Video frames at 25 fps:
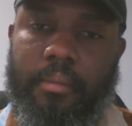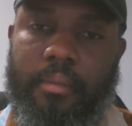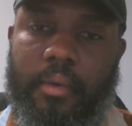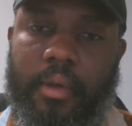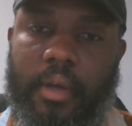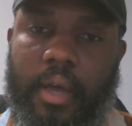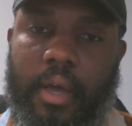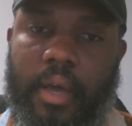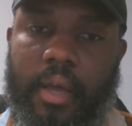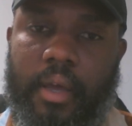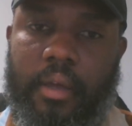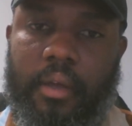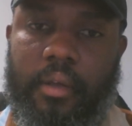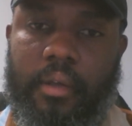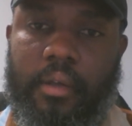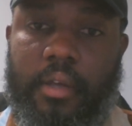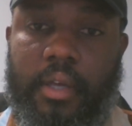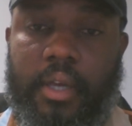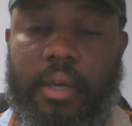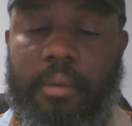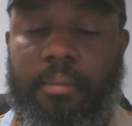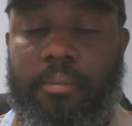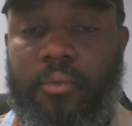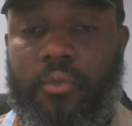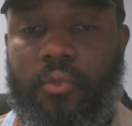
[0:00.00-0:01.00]
I
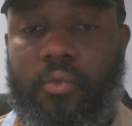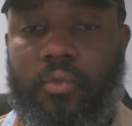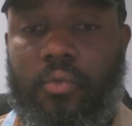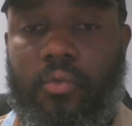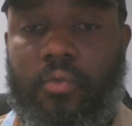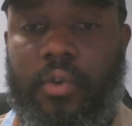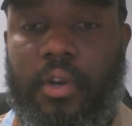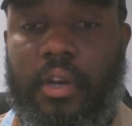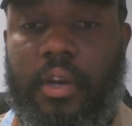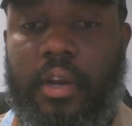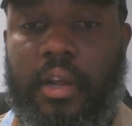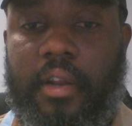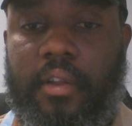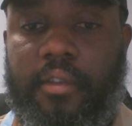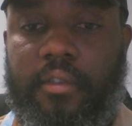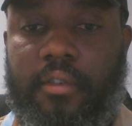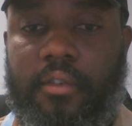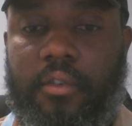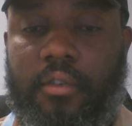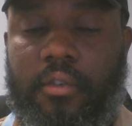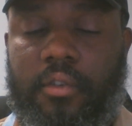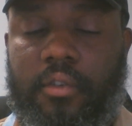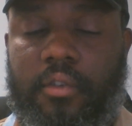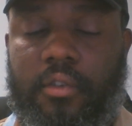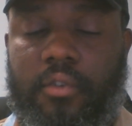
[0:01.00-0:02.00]
came to
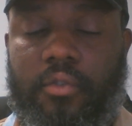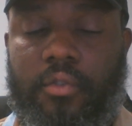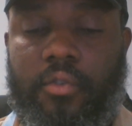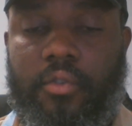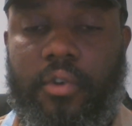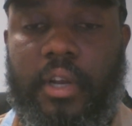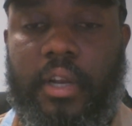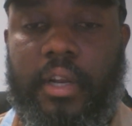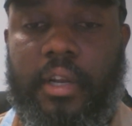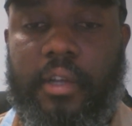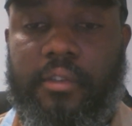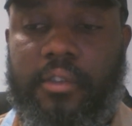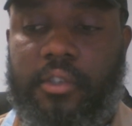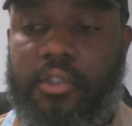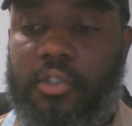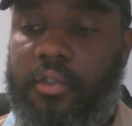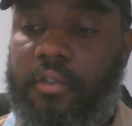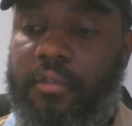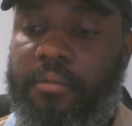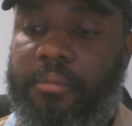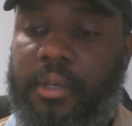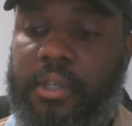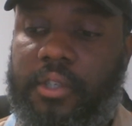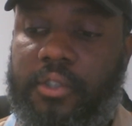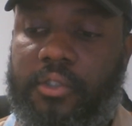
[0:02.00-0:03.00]
the realization
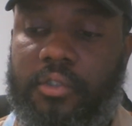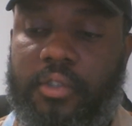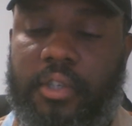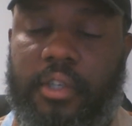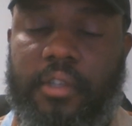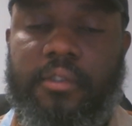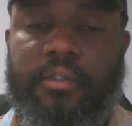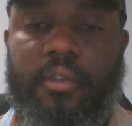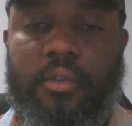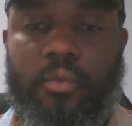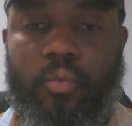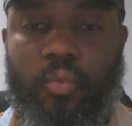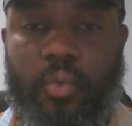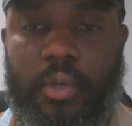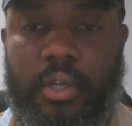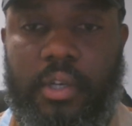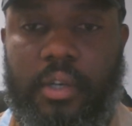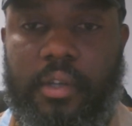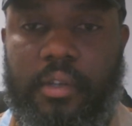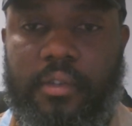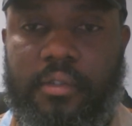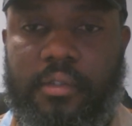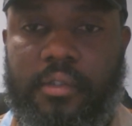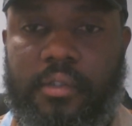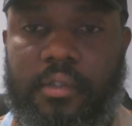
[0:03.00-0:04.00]
of my strengths and
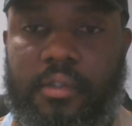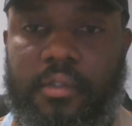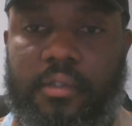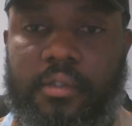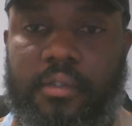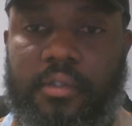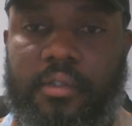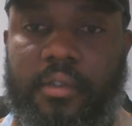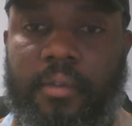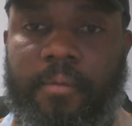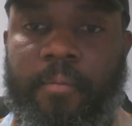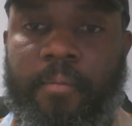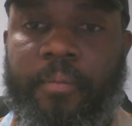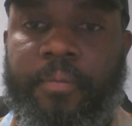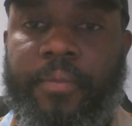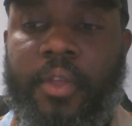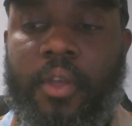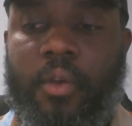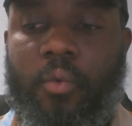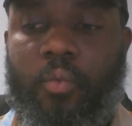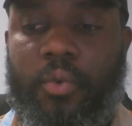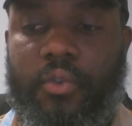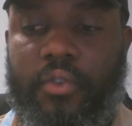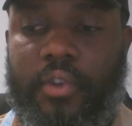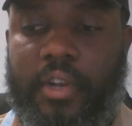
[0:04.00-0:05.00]
weaknesses,
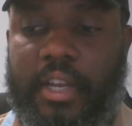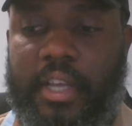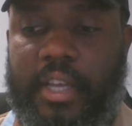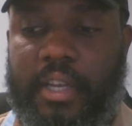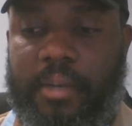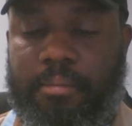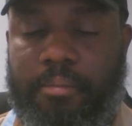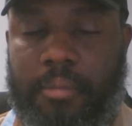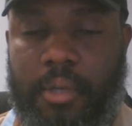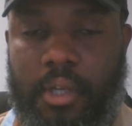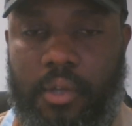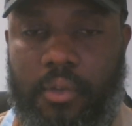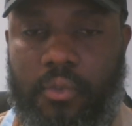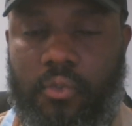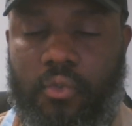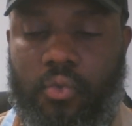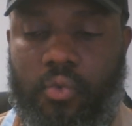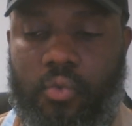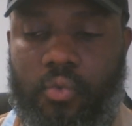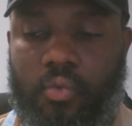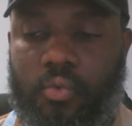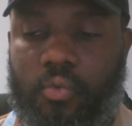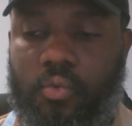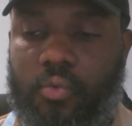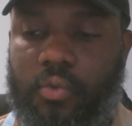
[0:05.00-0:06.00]
which led me
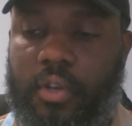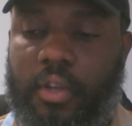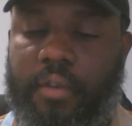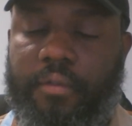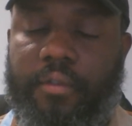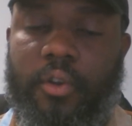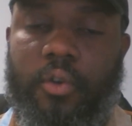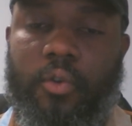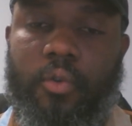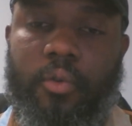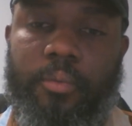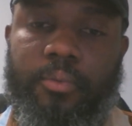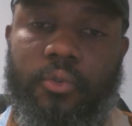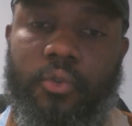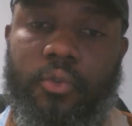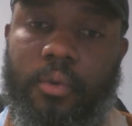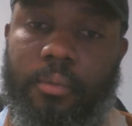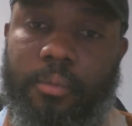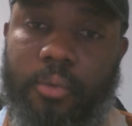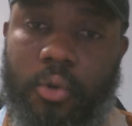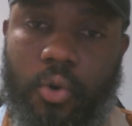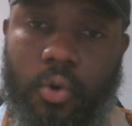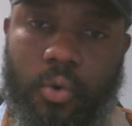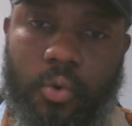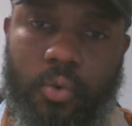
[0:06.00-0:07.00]
to develop some
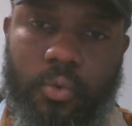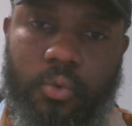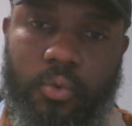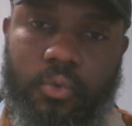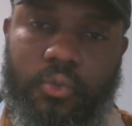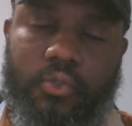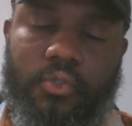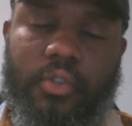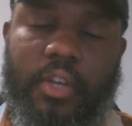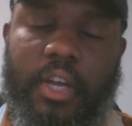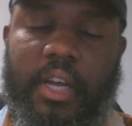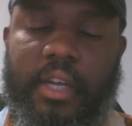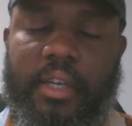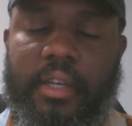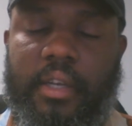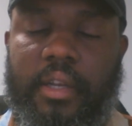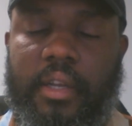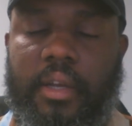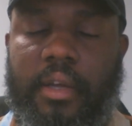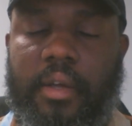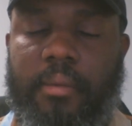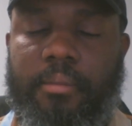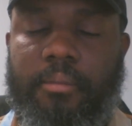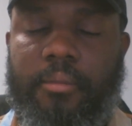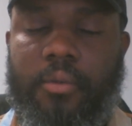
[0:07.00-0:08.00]
goals and
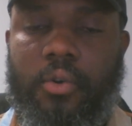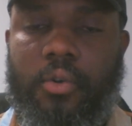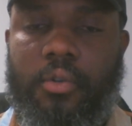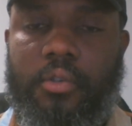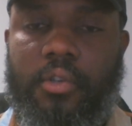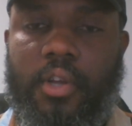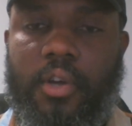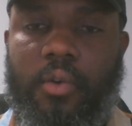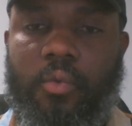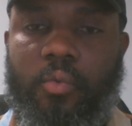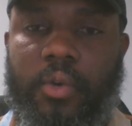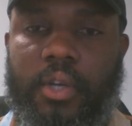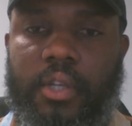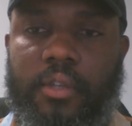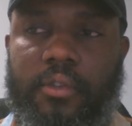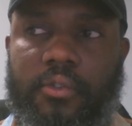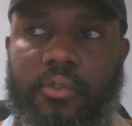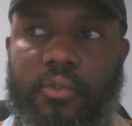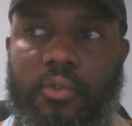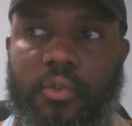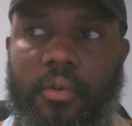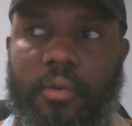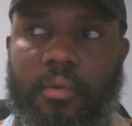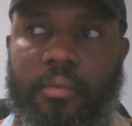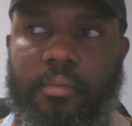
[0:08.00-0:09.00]
underwent
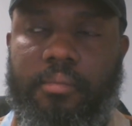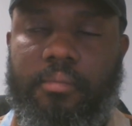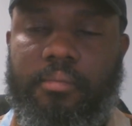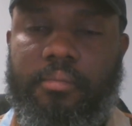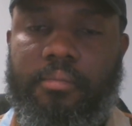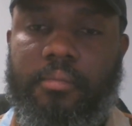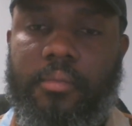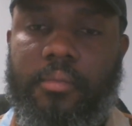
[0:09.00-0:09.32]
some